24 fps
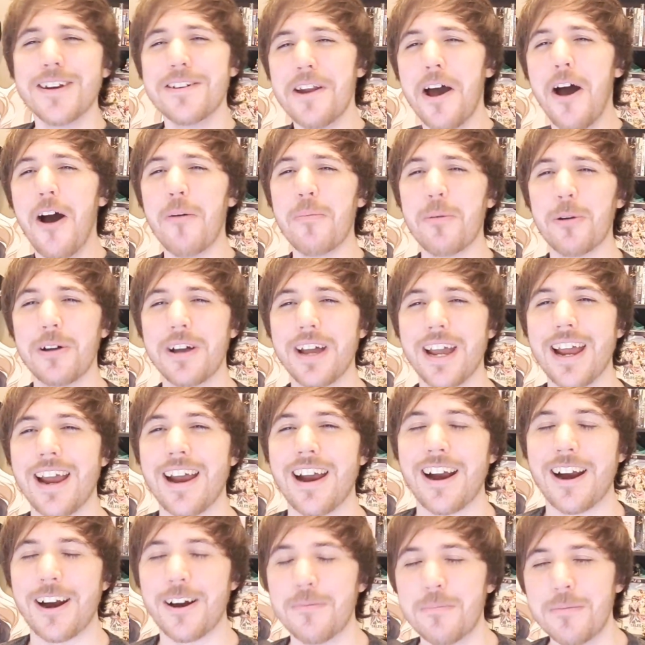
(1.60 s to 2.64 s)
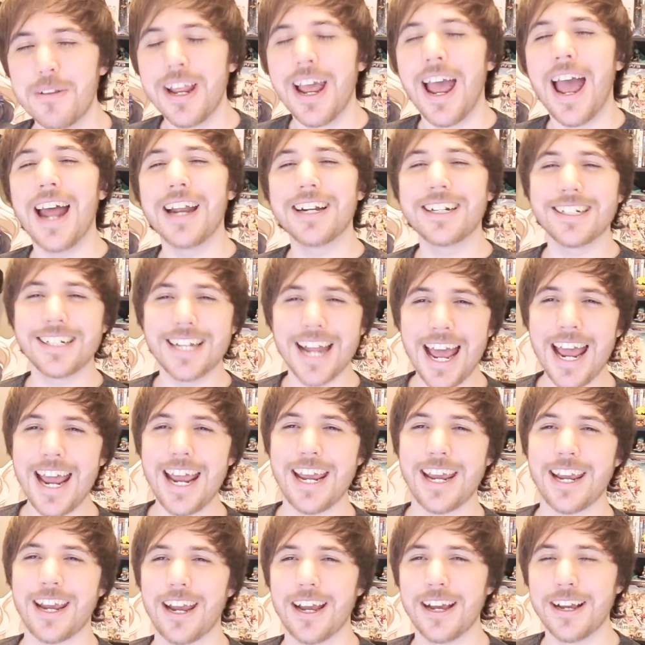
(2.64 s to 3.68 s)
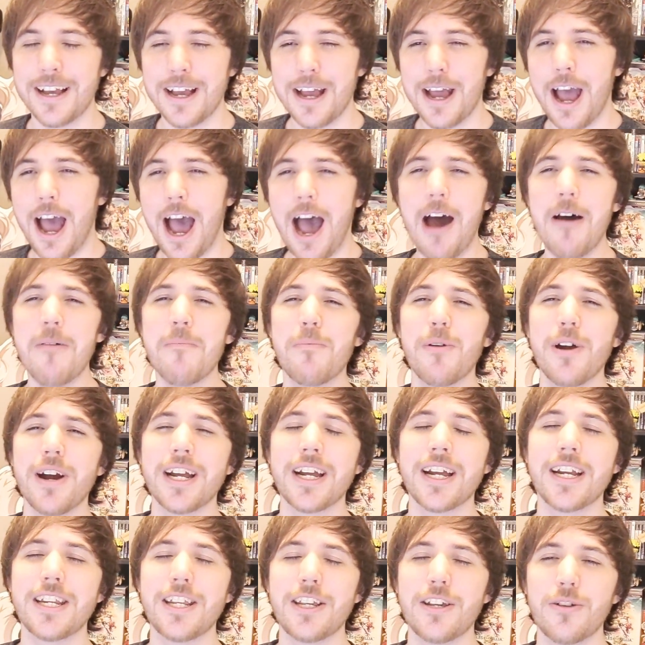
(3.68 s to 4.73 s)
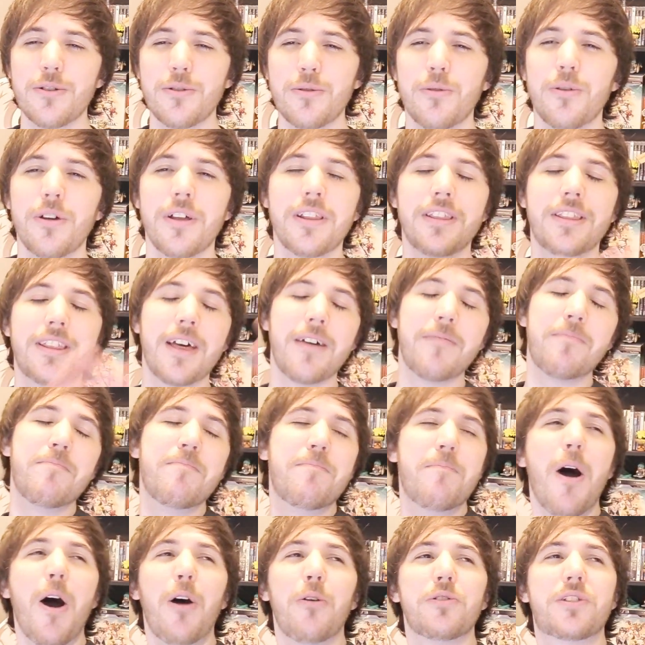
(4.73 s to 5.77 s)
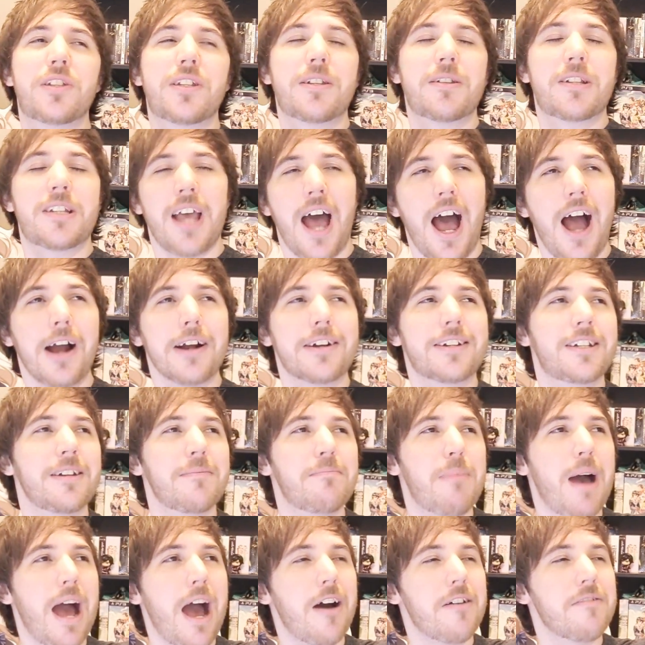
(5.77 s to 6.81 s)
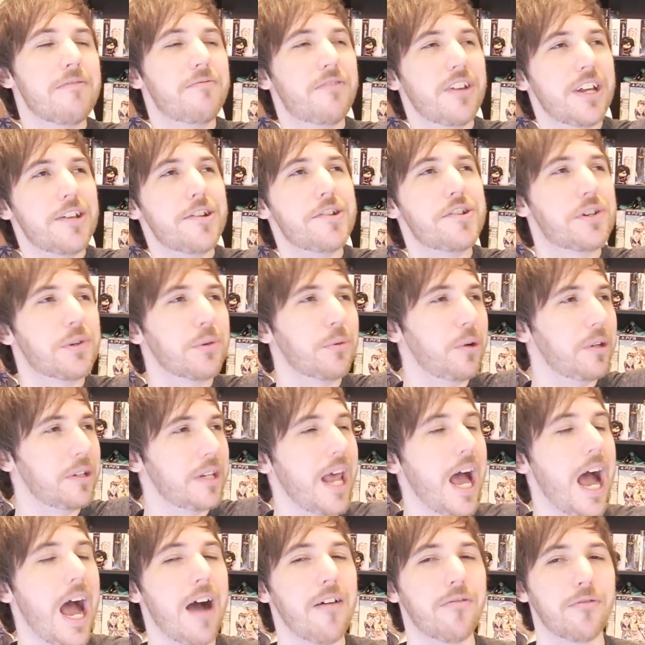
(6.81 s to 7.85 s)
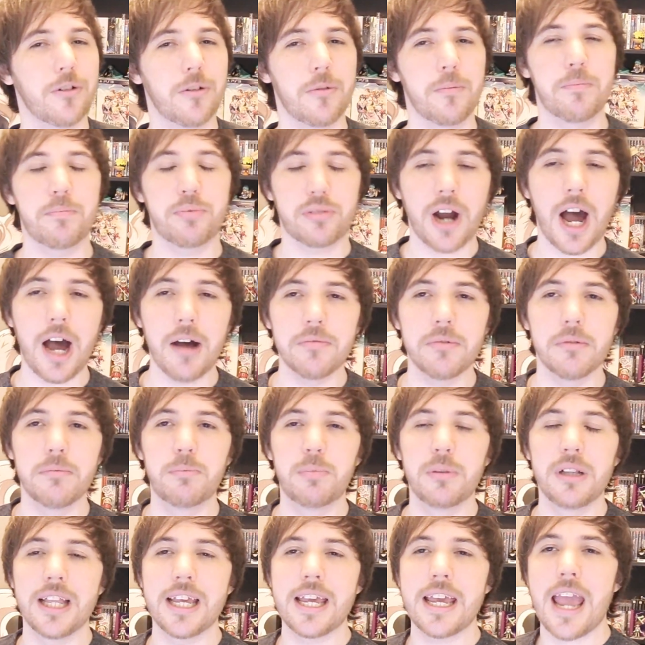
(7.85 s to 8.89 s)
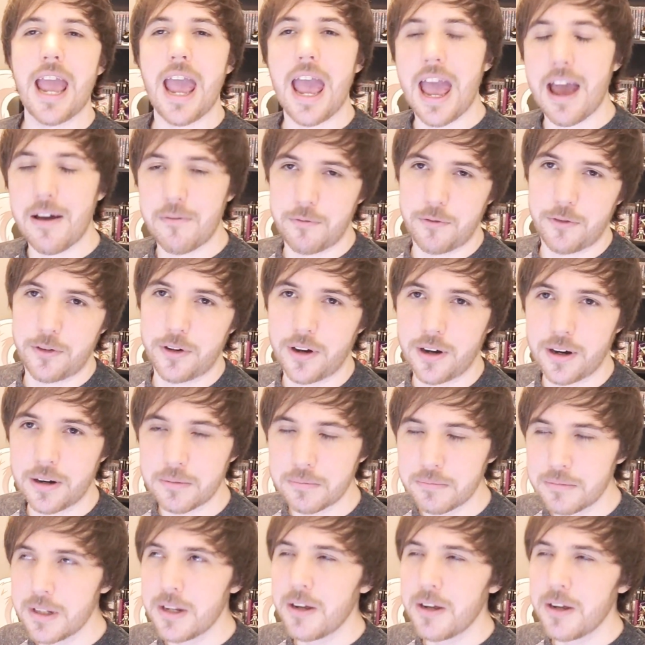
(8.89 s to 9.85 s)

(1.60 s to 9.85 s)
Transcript: Noble here, and today I'm bringing you the most talked about visual novel probably ever.